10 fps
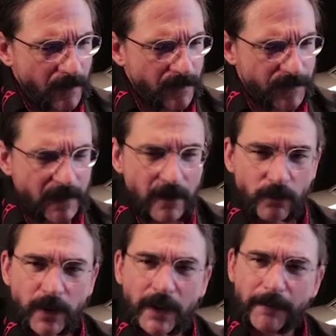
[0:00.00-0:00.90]
The thing that
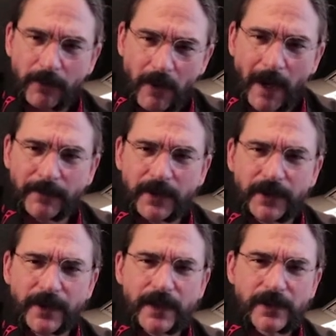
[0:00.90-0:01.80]
really
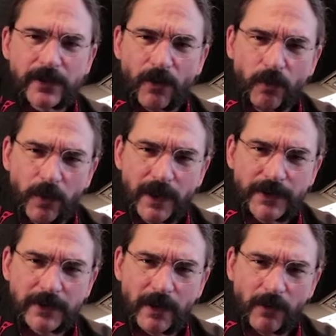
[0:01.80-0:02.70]
prompted this was